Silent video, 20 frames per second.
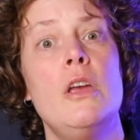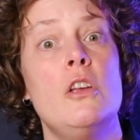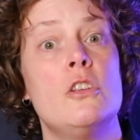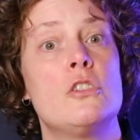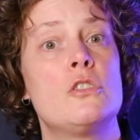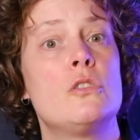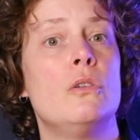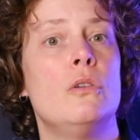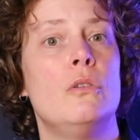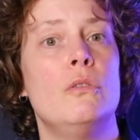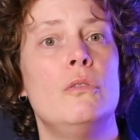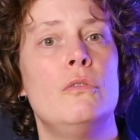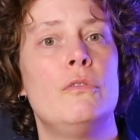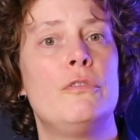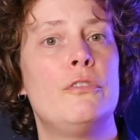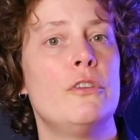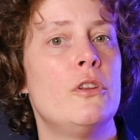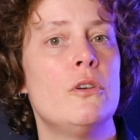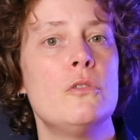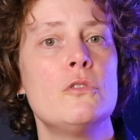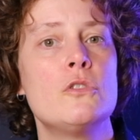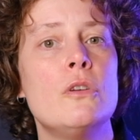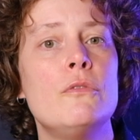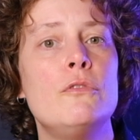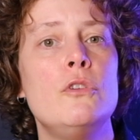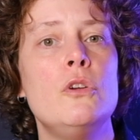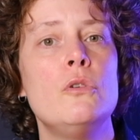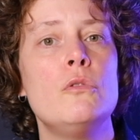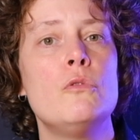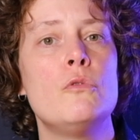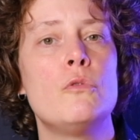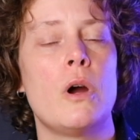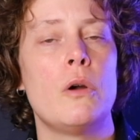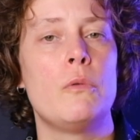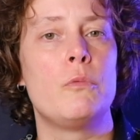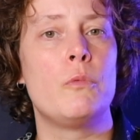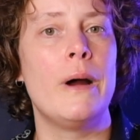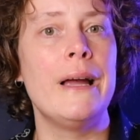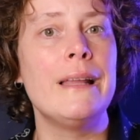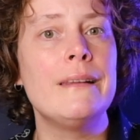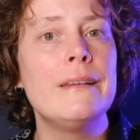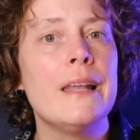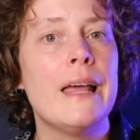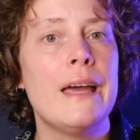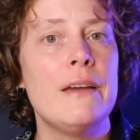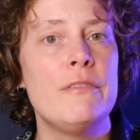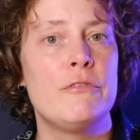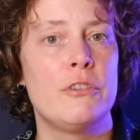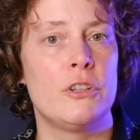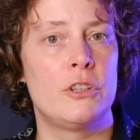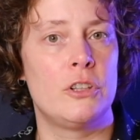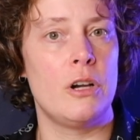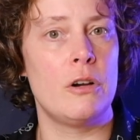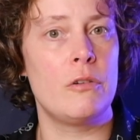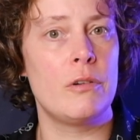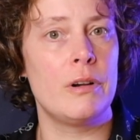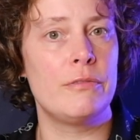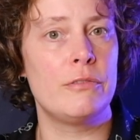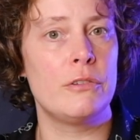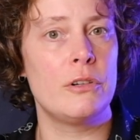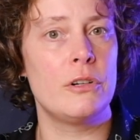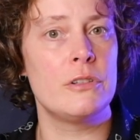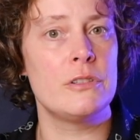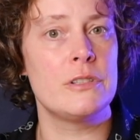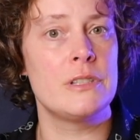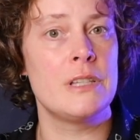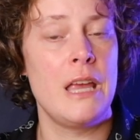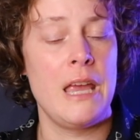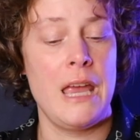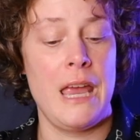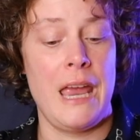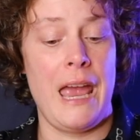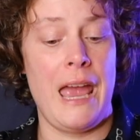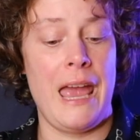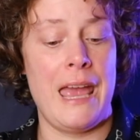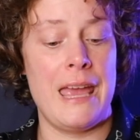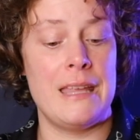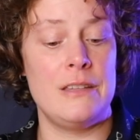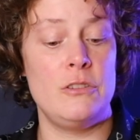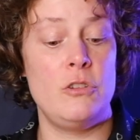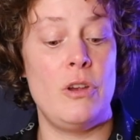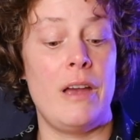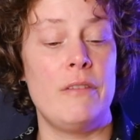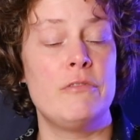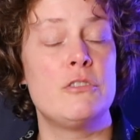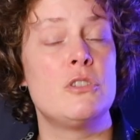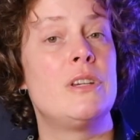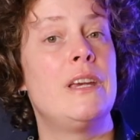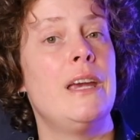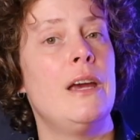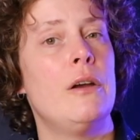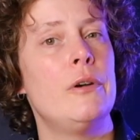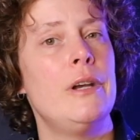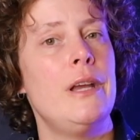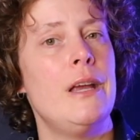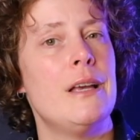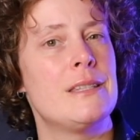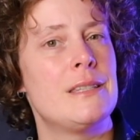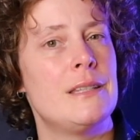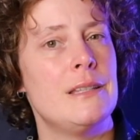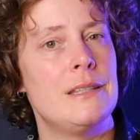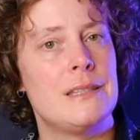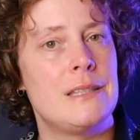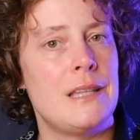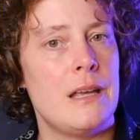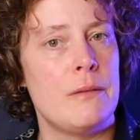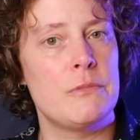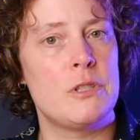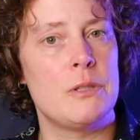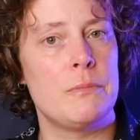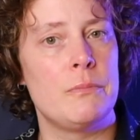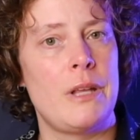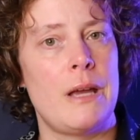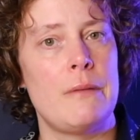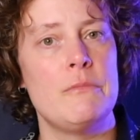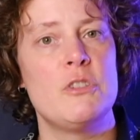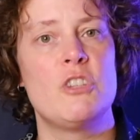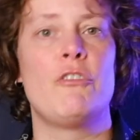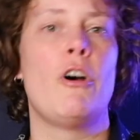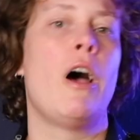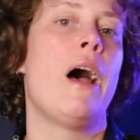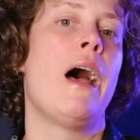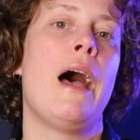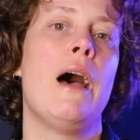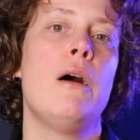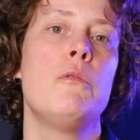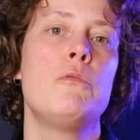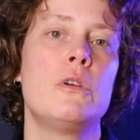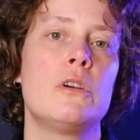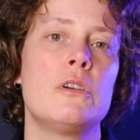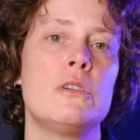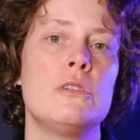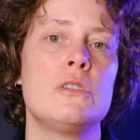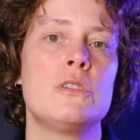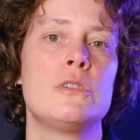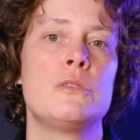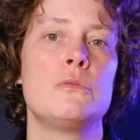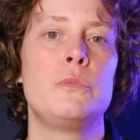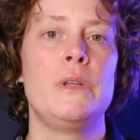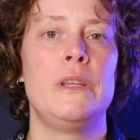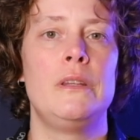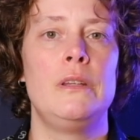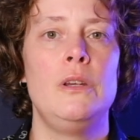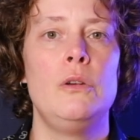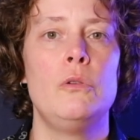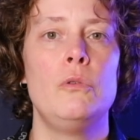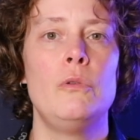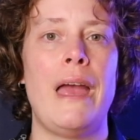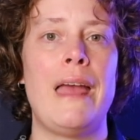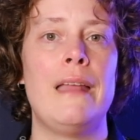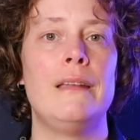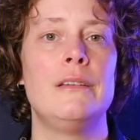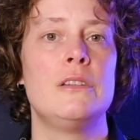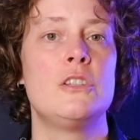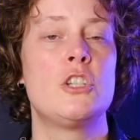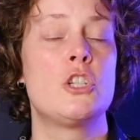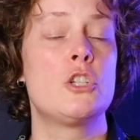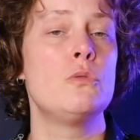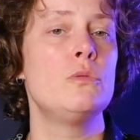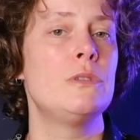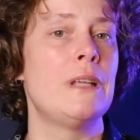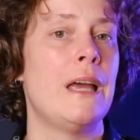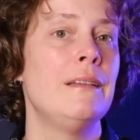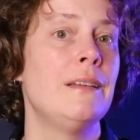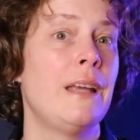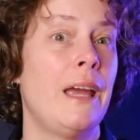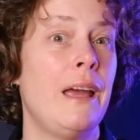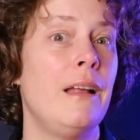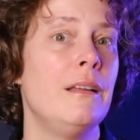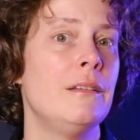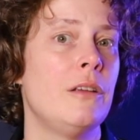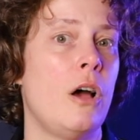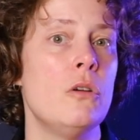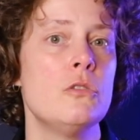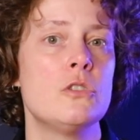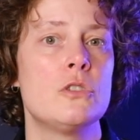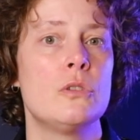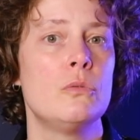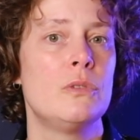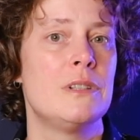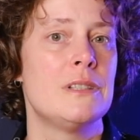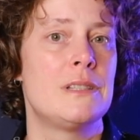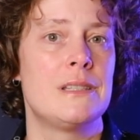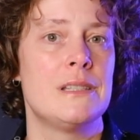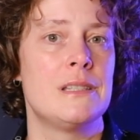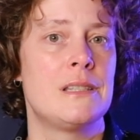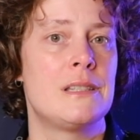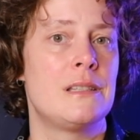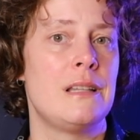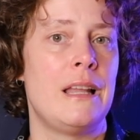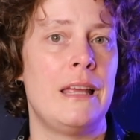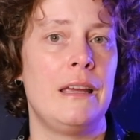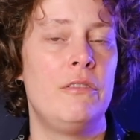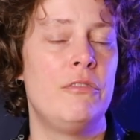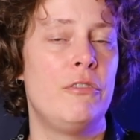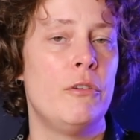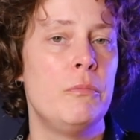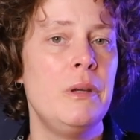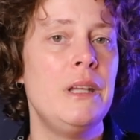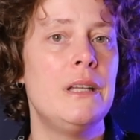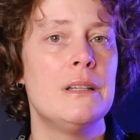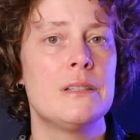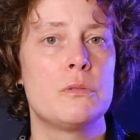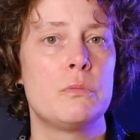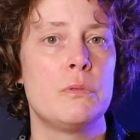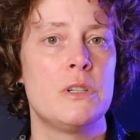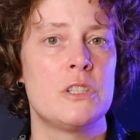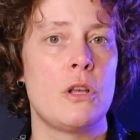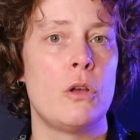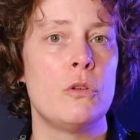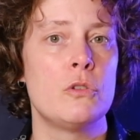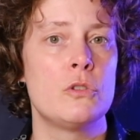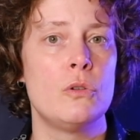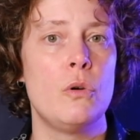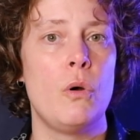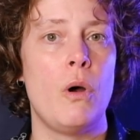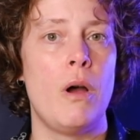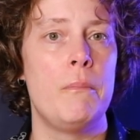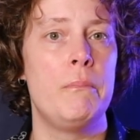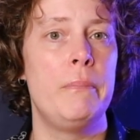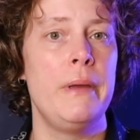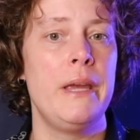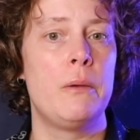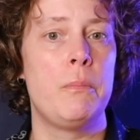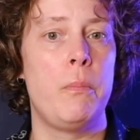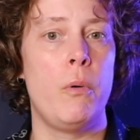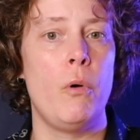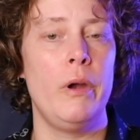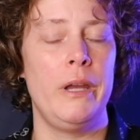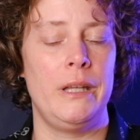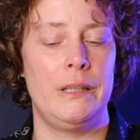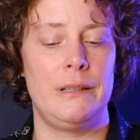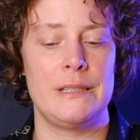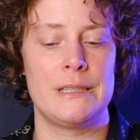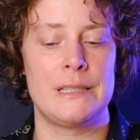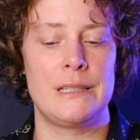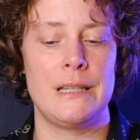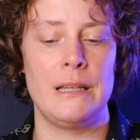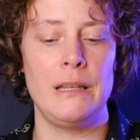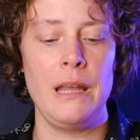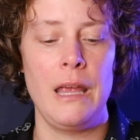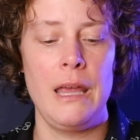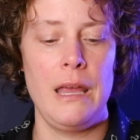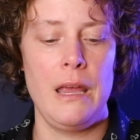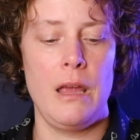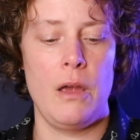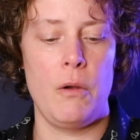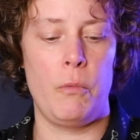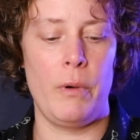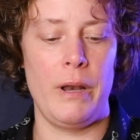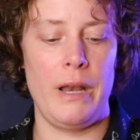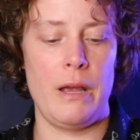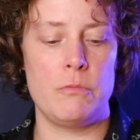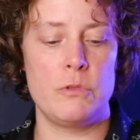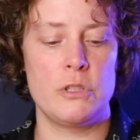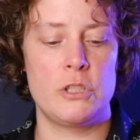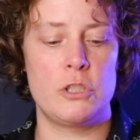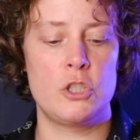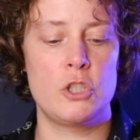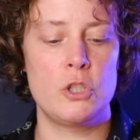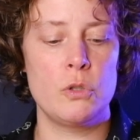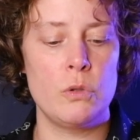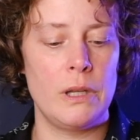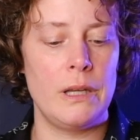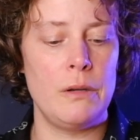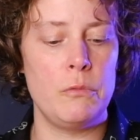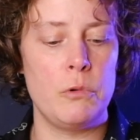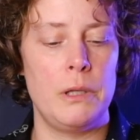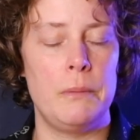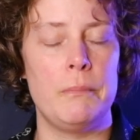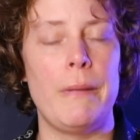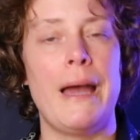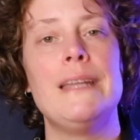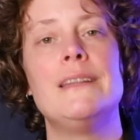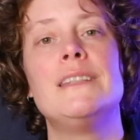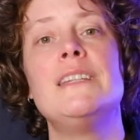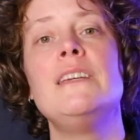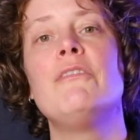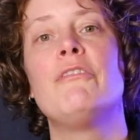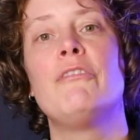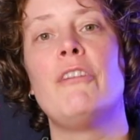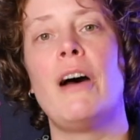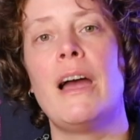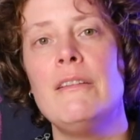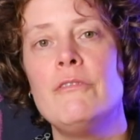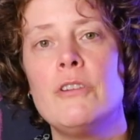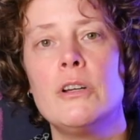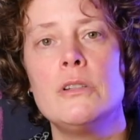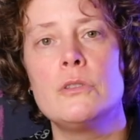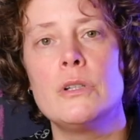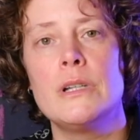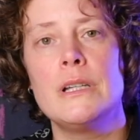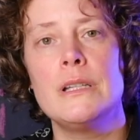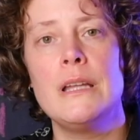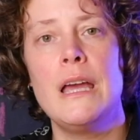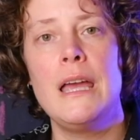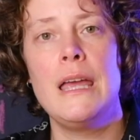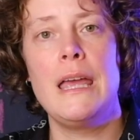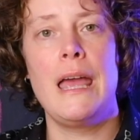So for those of you who are wildlife photographers, and you have to carry a system sometimes for hours with you and shoot handheld. Also, this is like, for me, this was also a big point, is that when I was shooting with my D500,